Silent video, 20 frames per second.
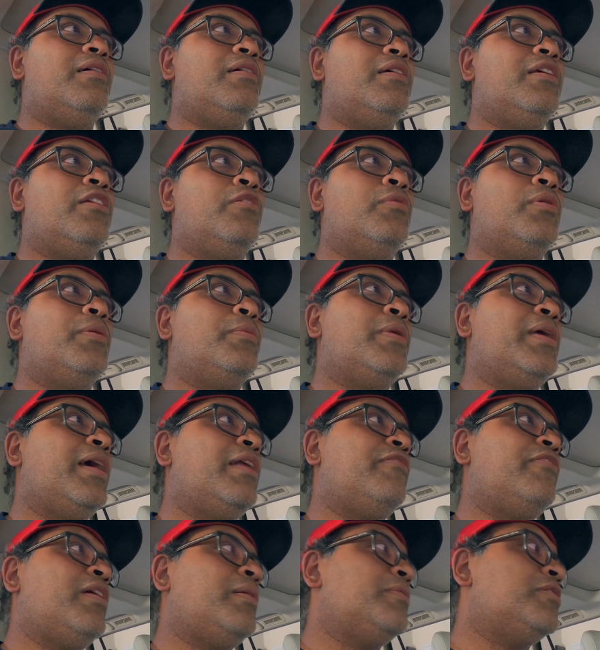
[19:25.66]
you know, we
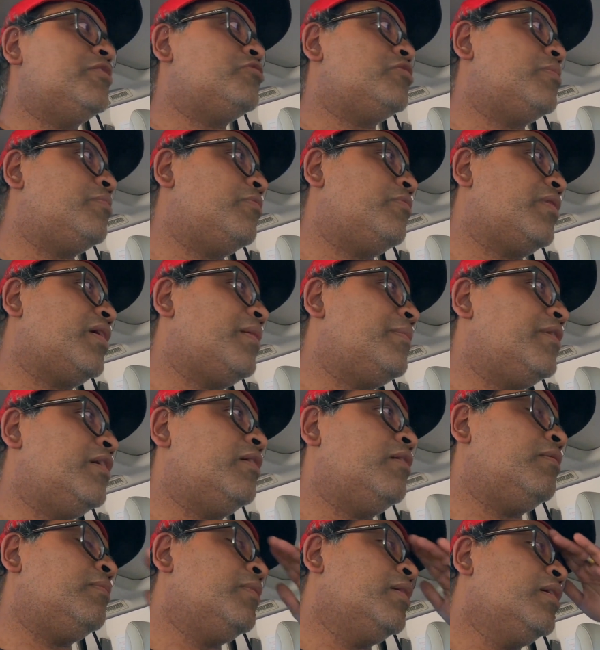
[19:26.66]
had a family trip, we were coming
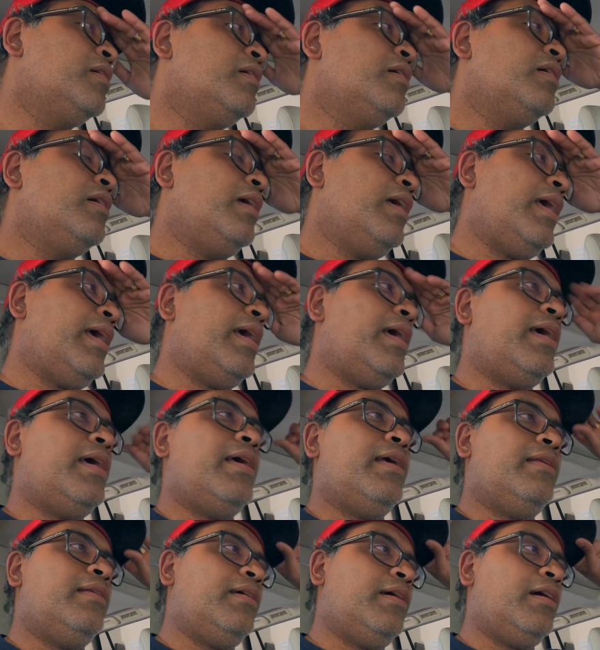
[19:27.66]
home,
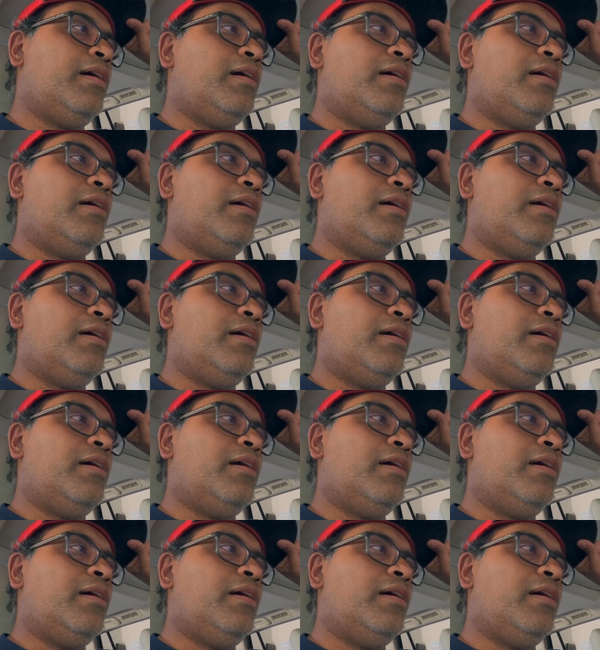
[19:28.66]
and,